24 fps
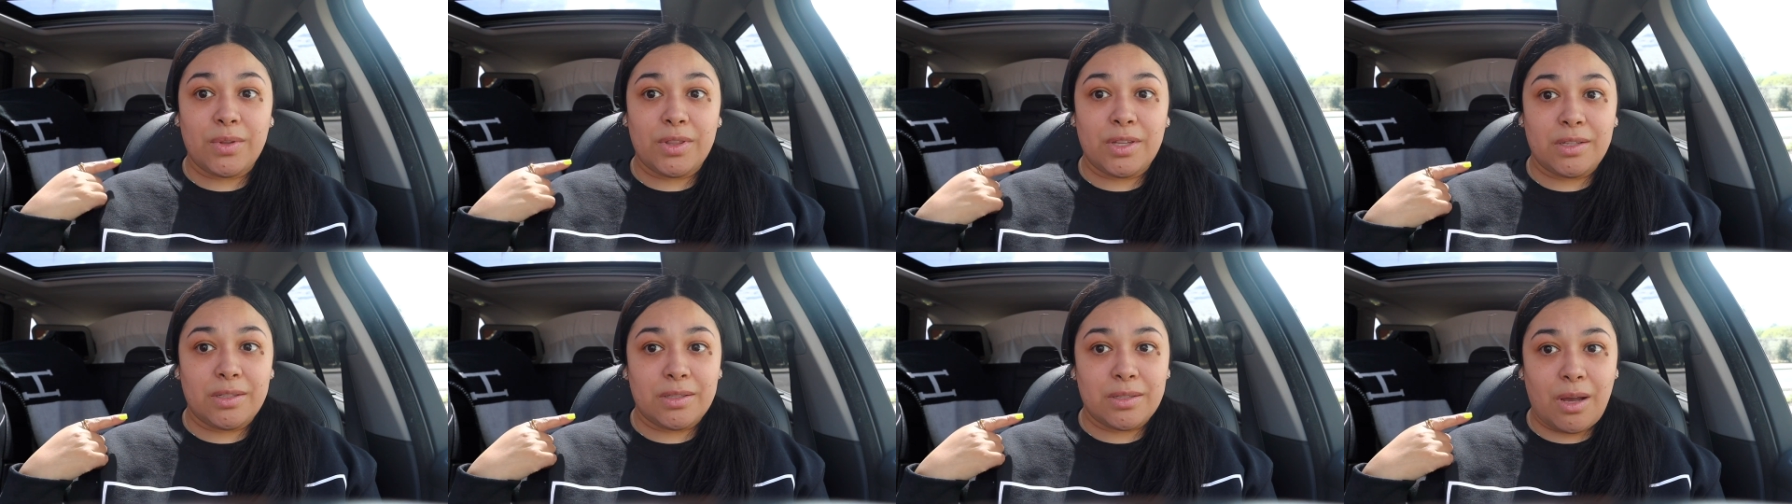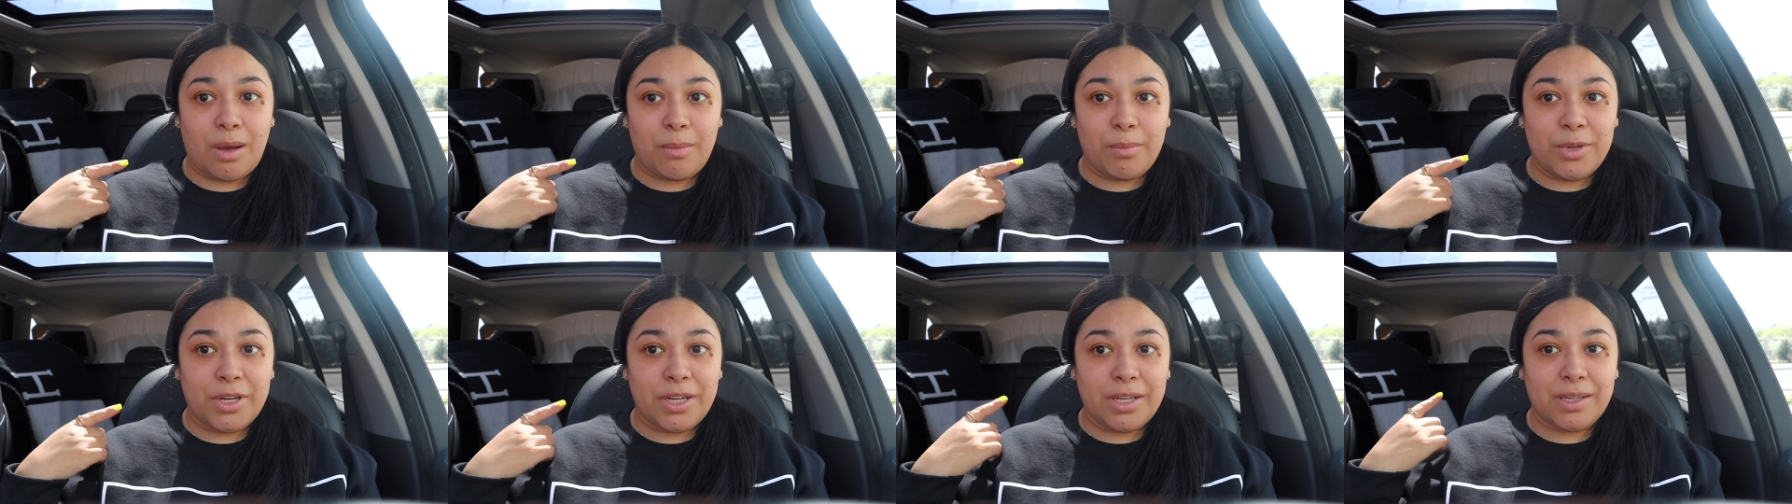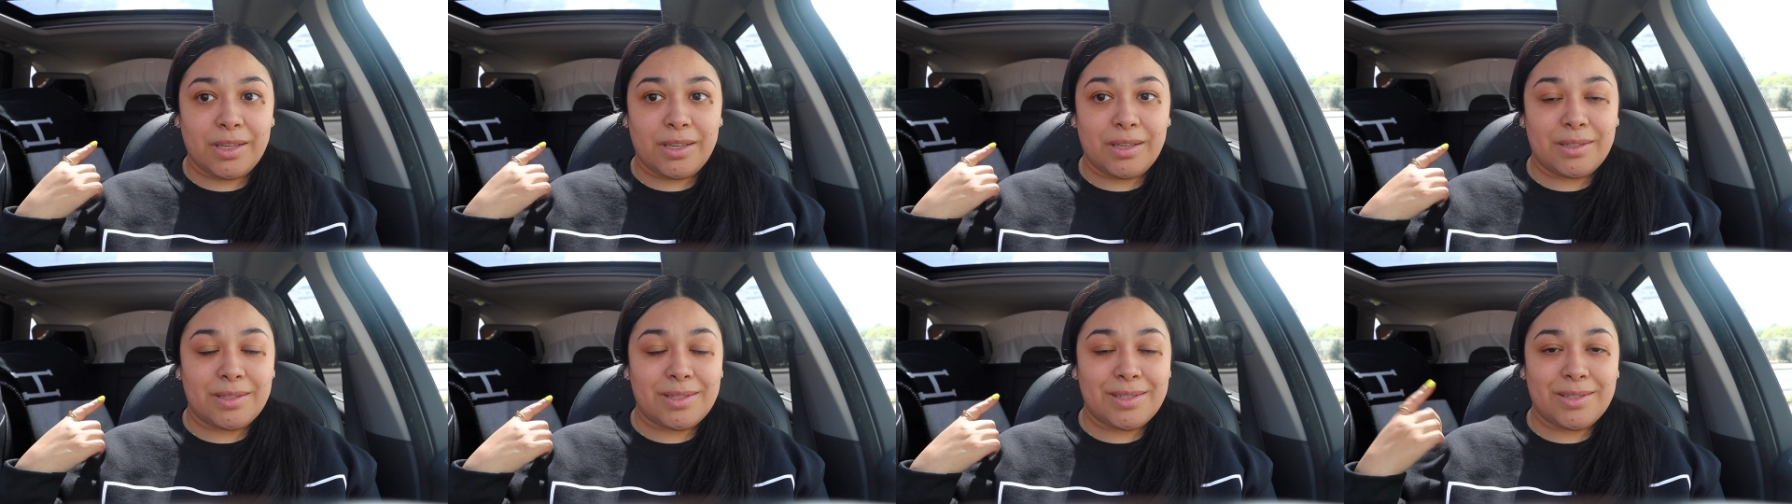and then
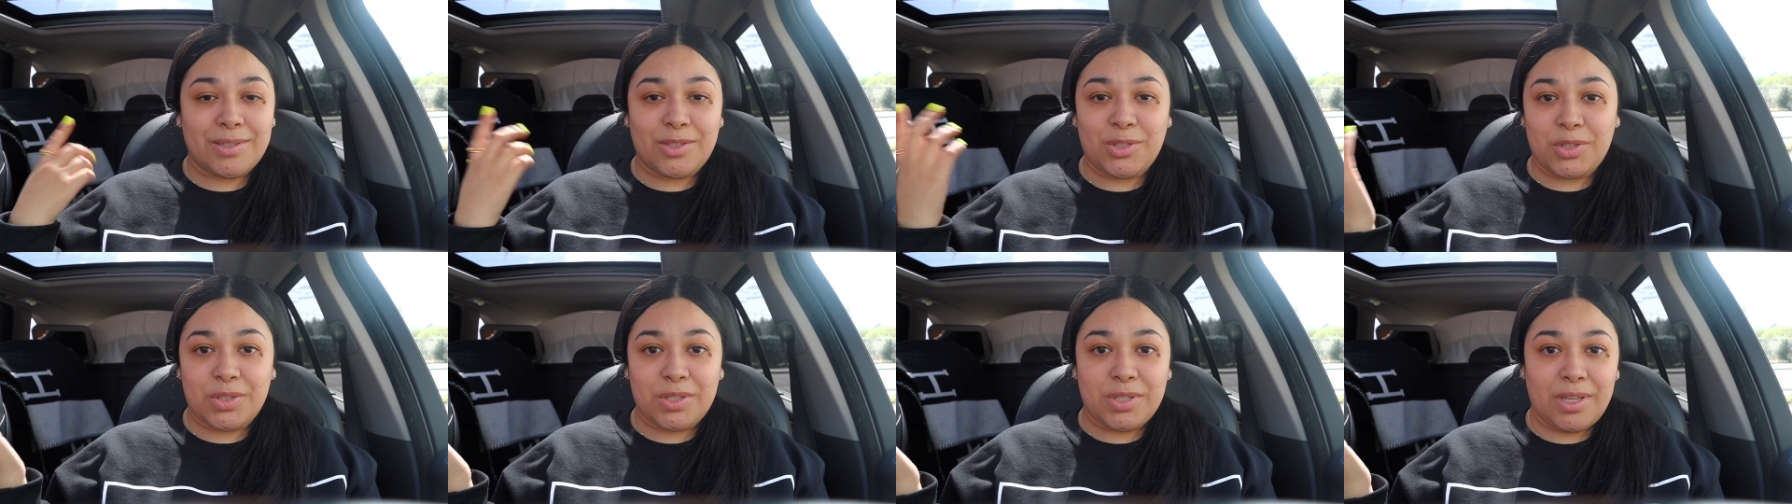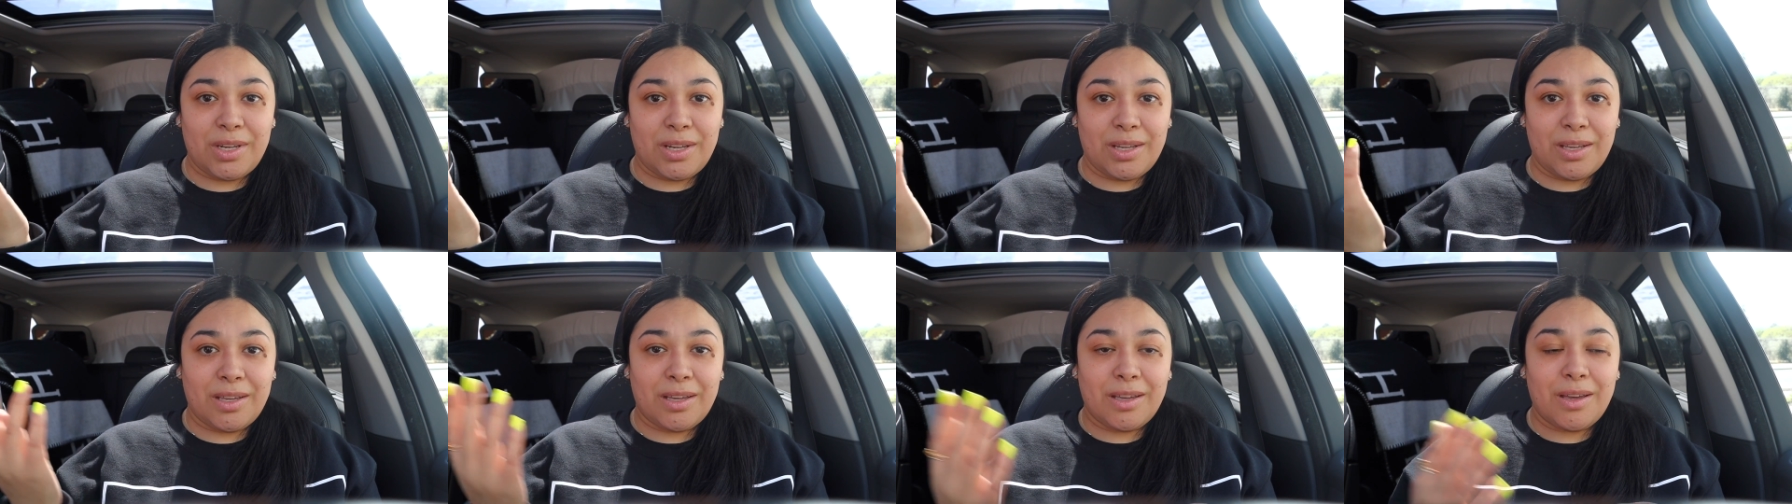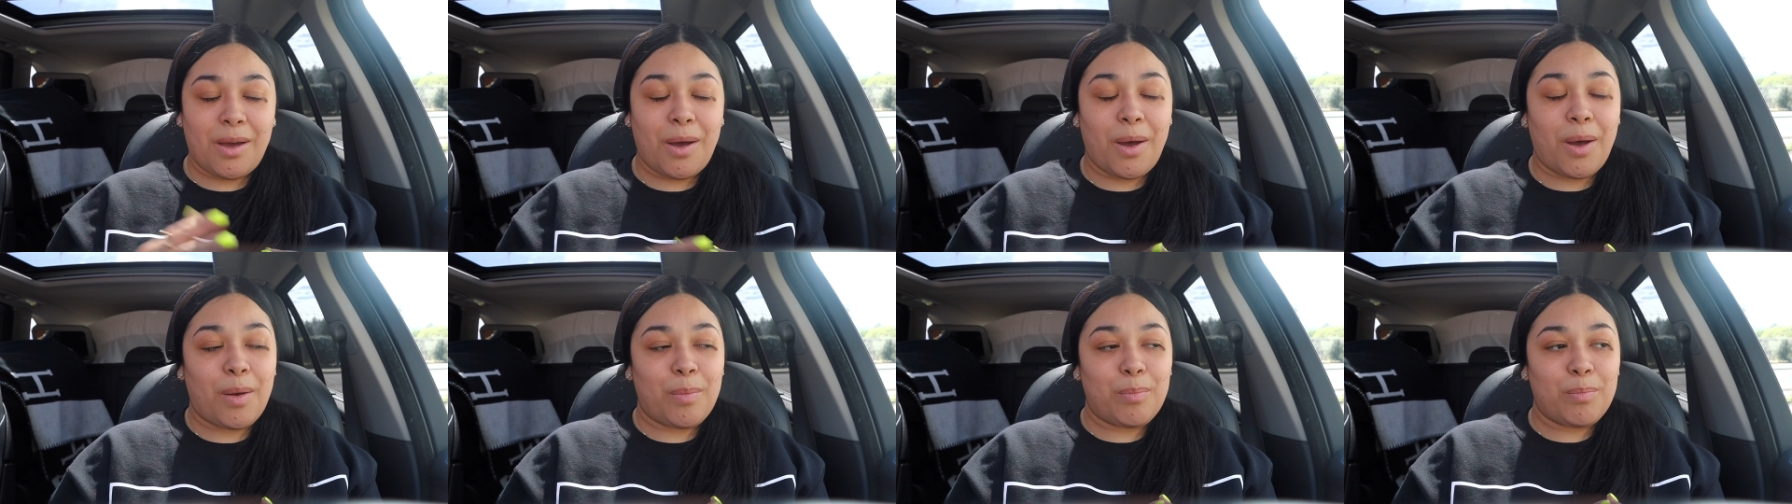Dominic is just sitting
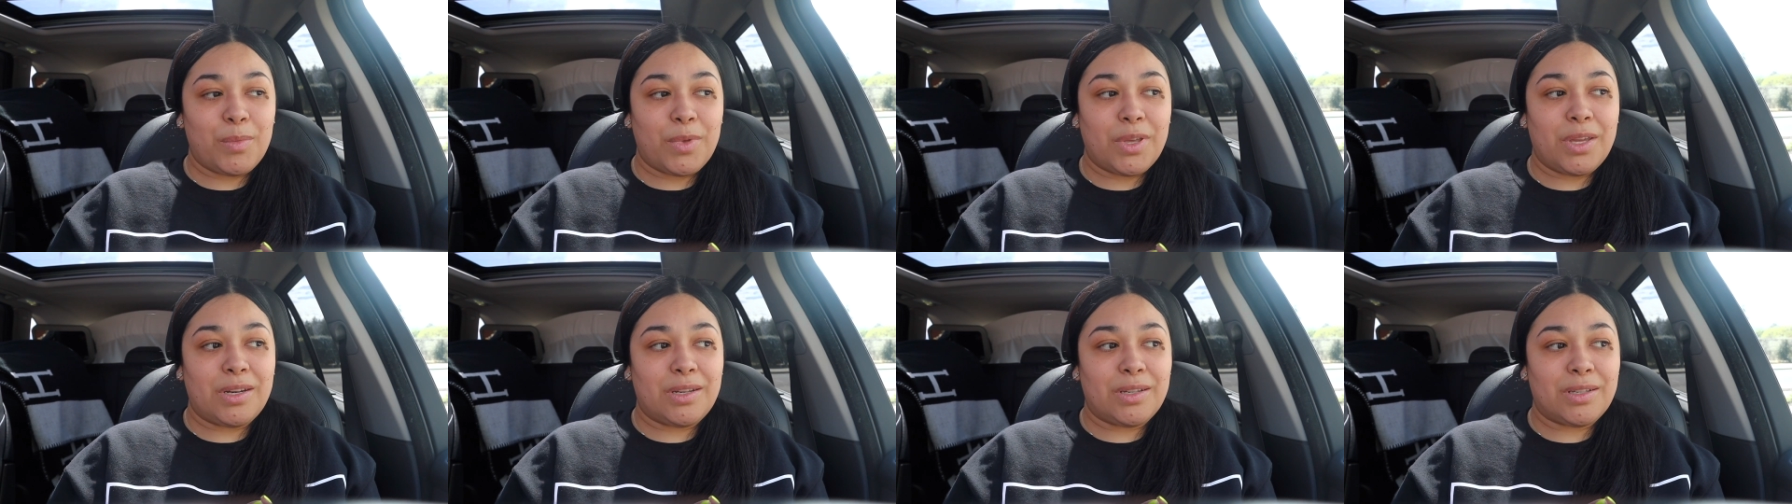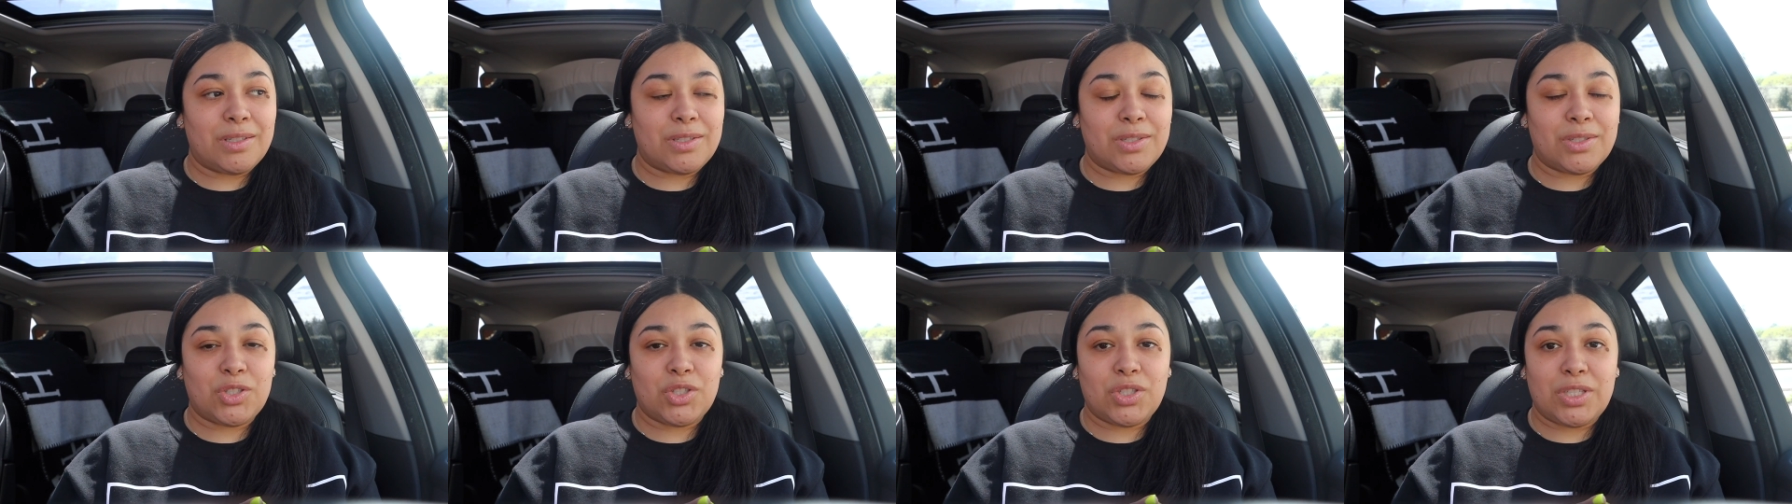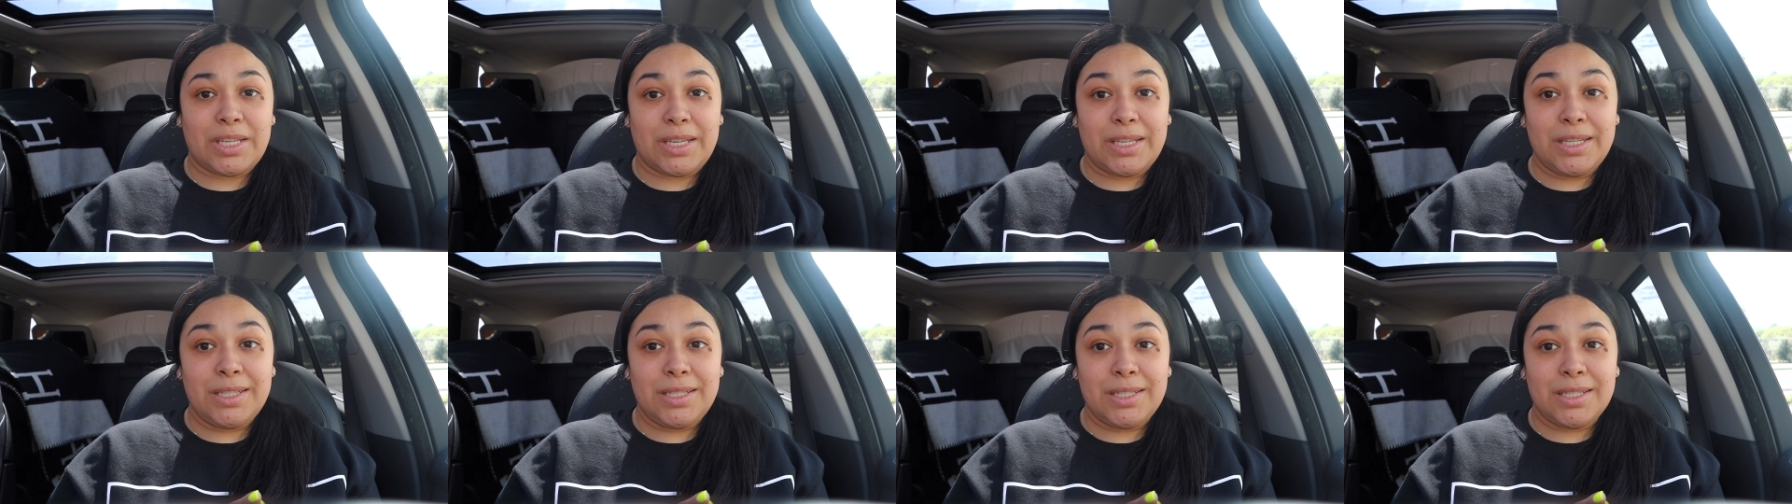um, in his
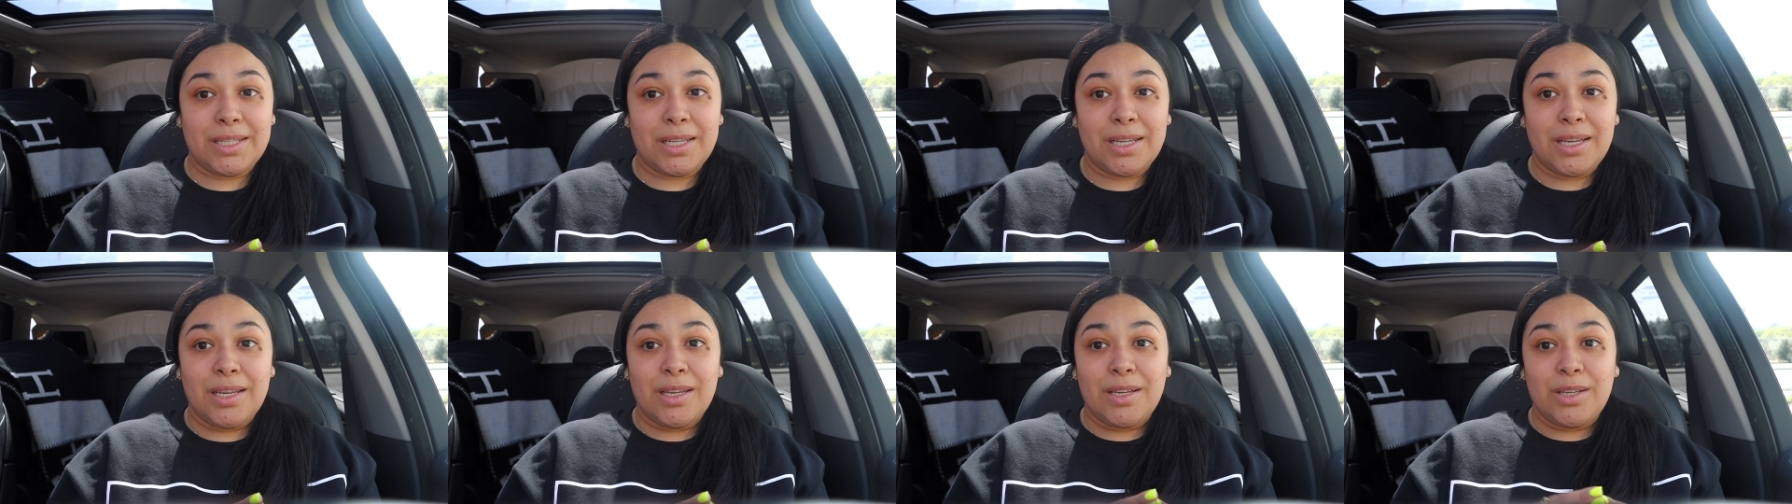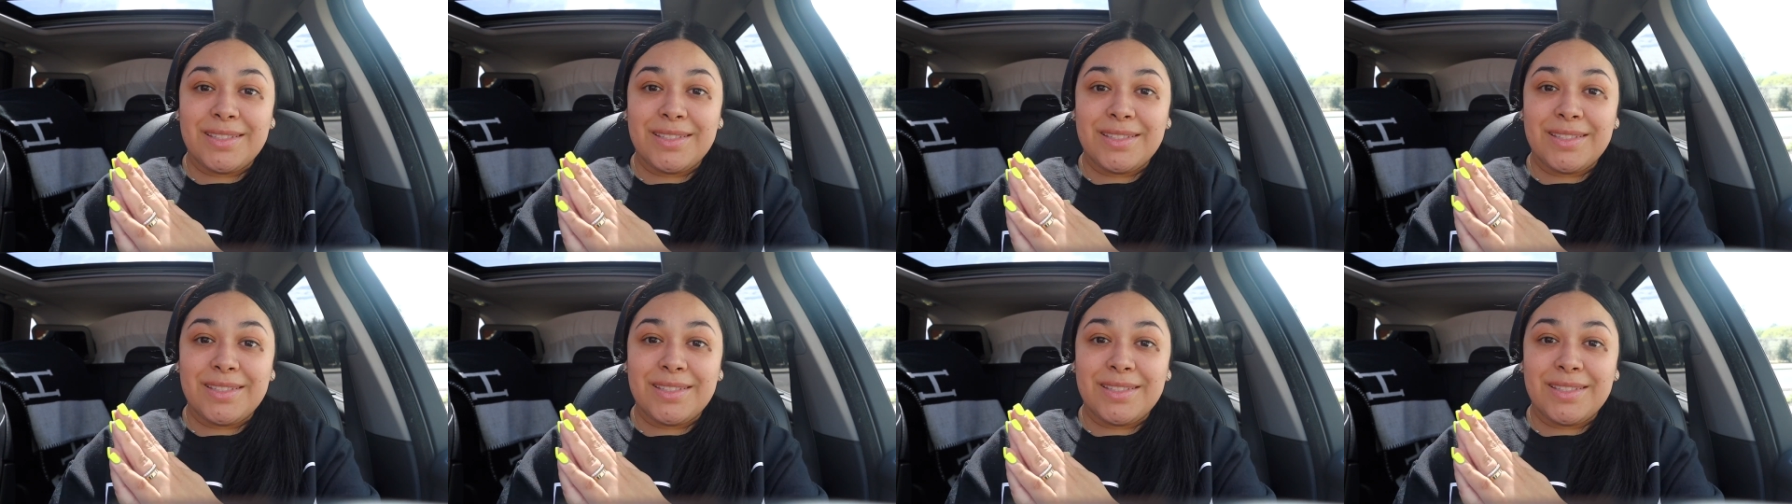seat.